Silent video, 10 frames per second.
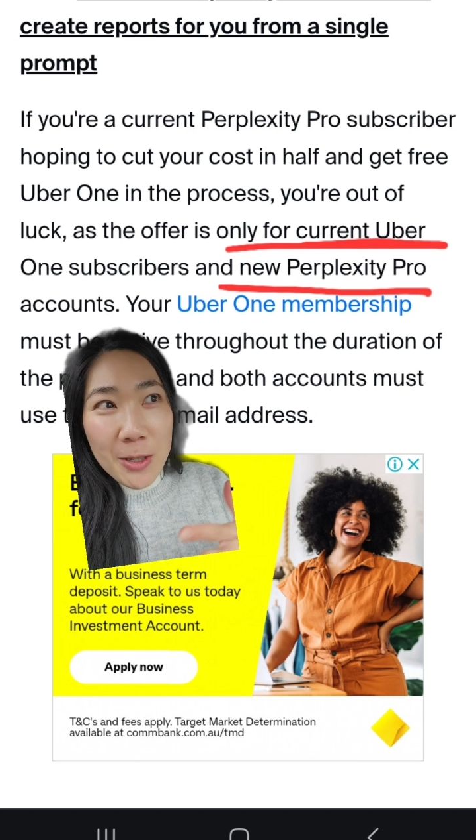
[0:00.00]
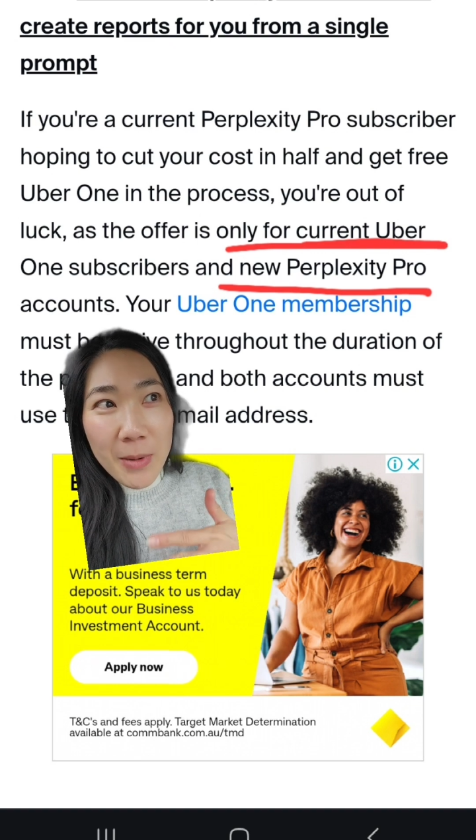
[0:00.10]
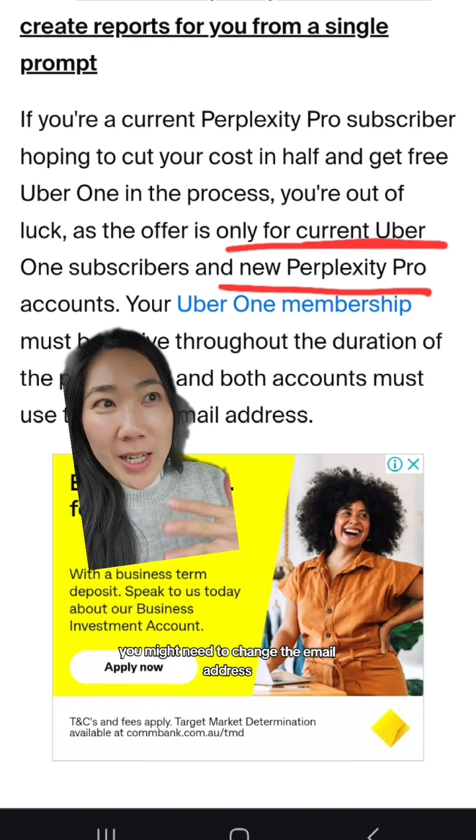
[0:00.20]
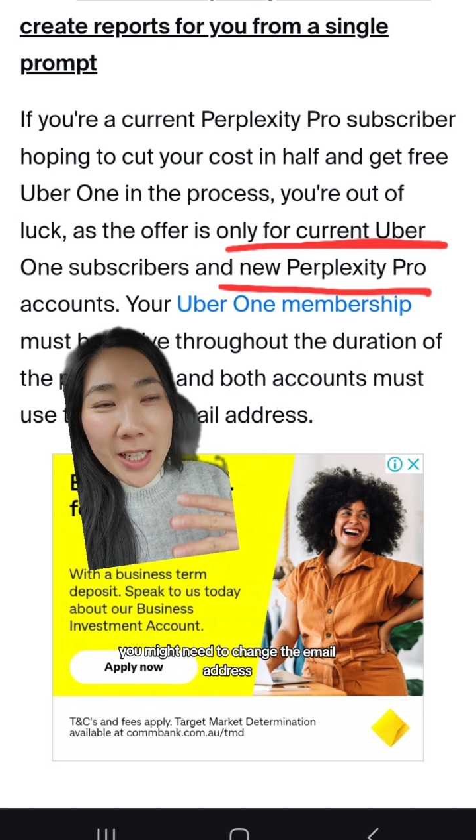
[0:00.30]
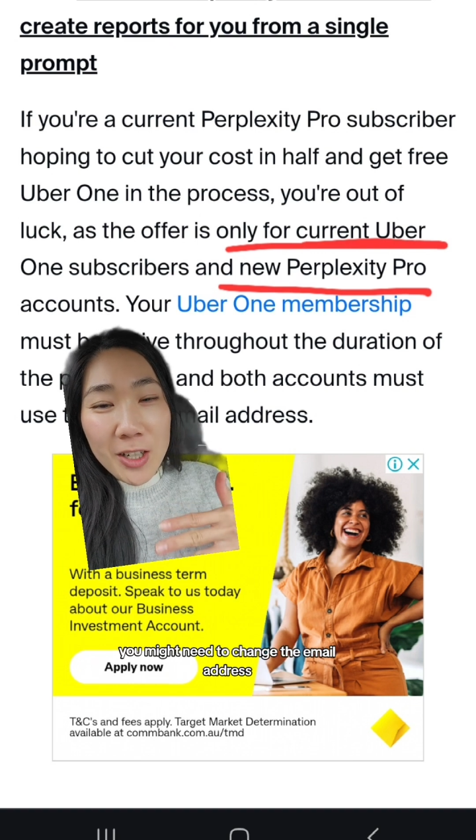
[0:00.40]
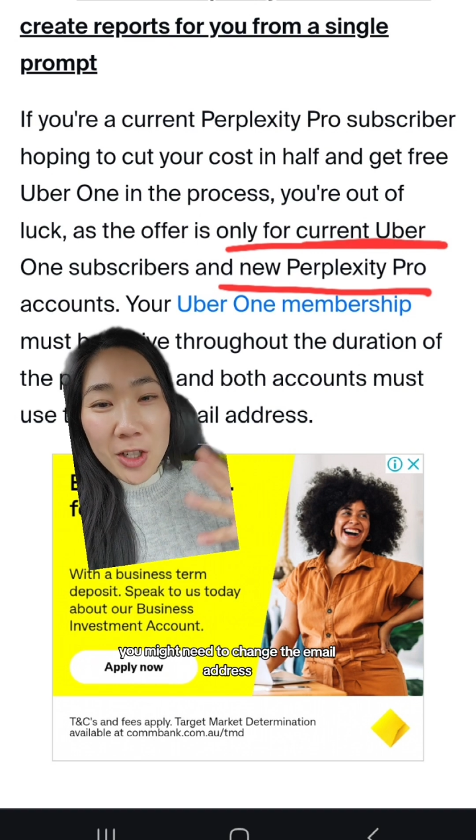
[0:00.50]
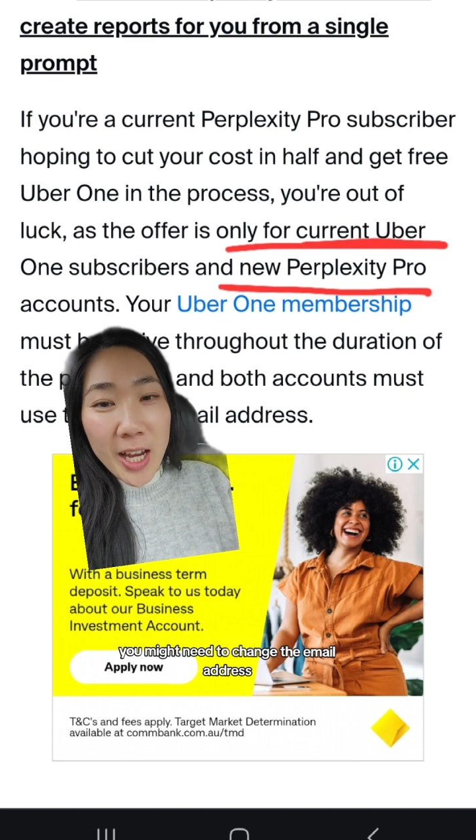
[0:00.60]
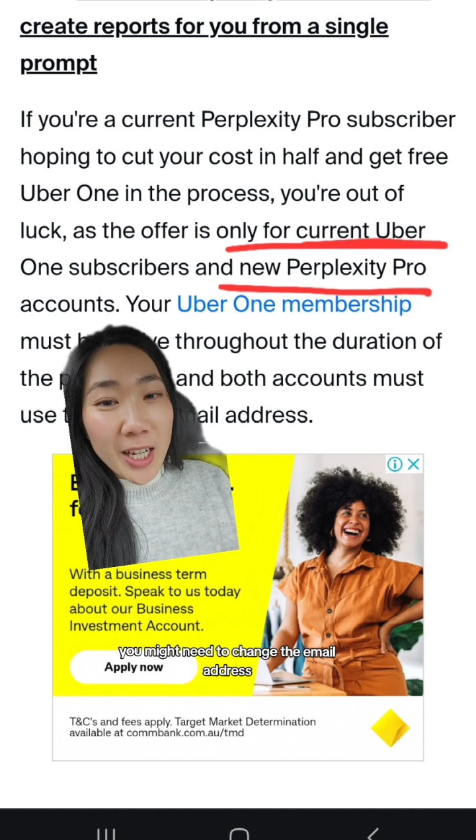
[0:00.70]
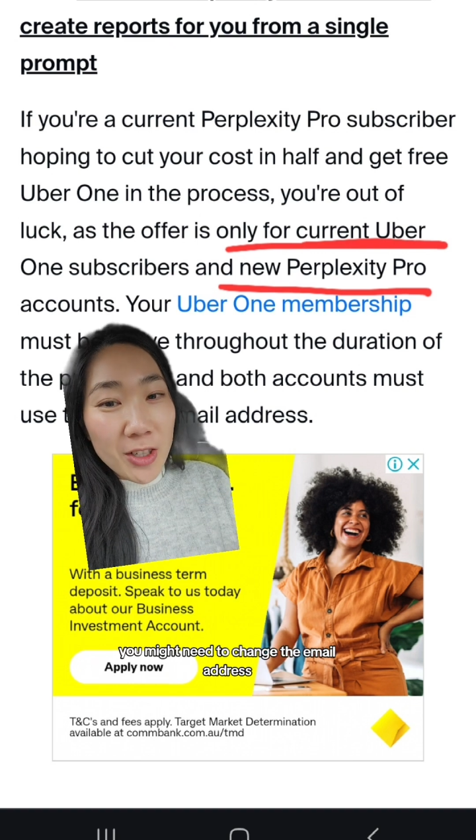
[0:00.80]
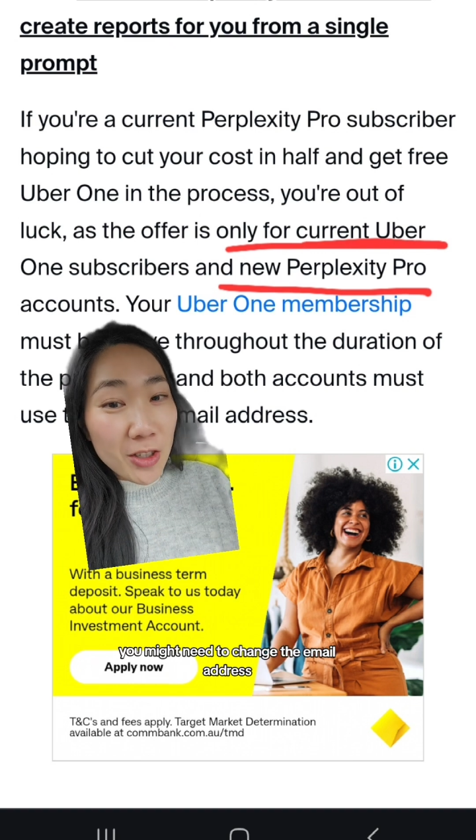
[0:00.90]
you might need to
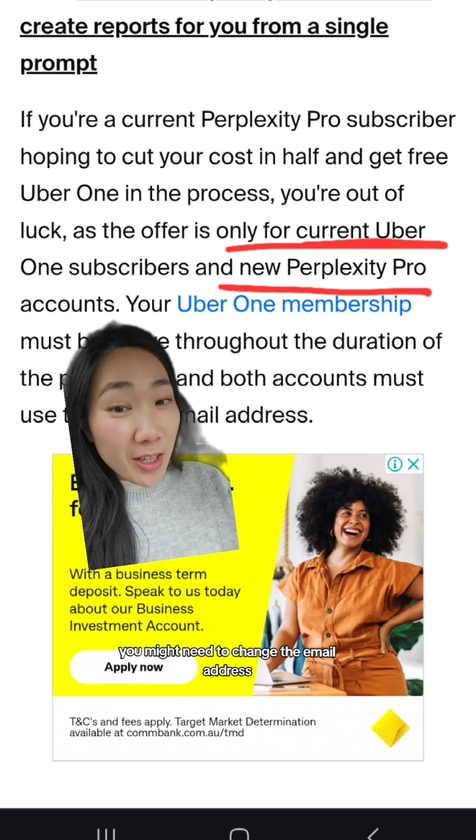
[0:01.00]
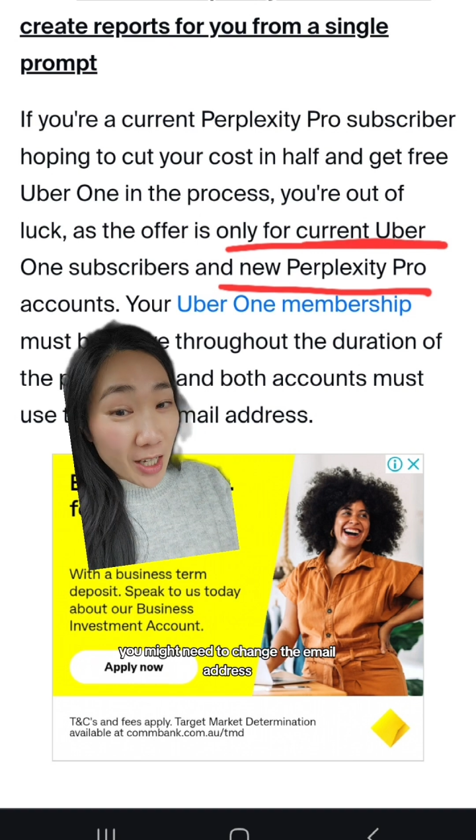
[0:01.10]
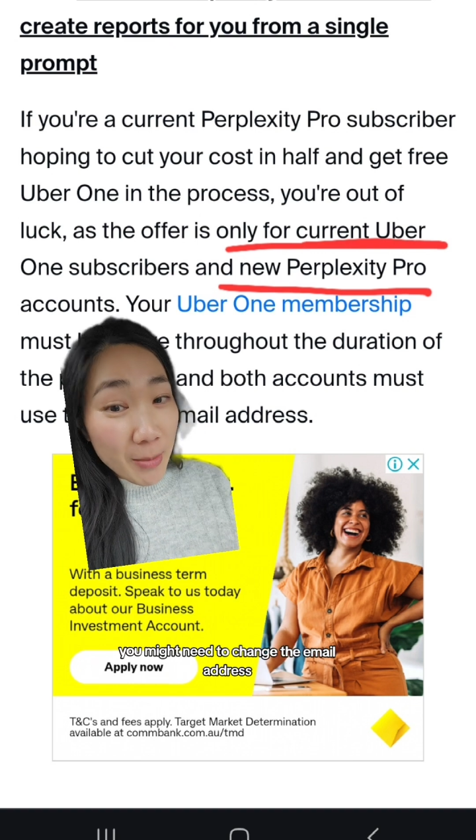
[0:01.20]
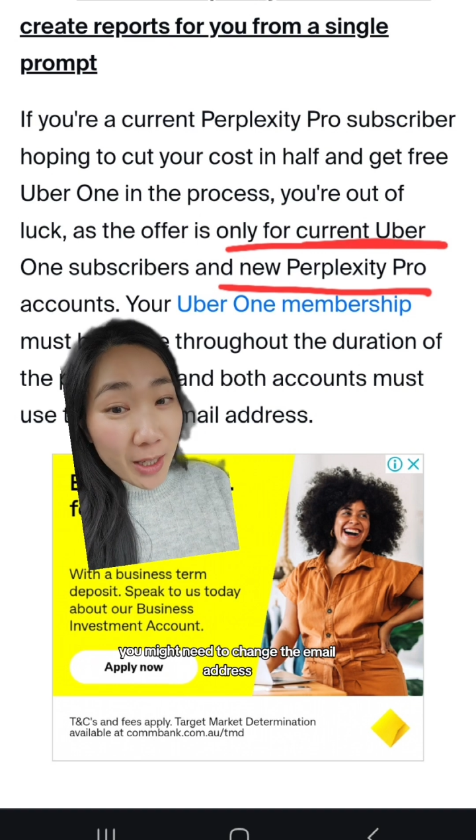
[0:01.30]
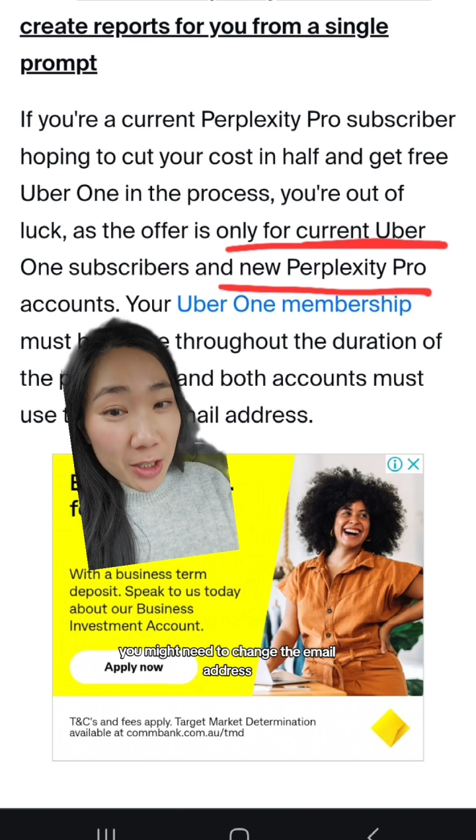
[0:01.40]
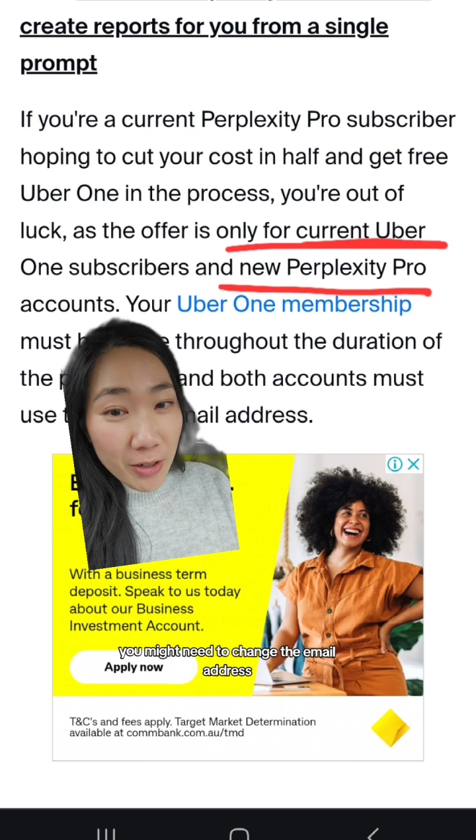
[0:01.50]
change the email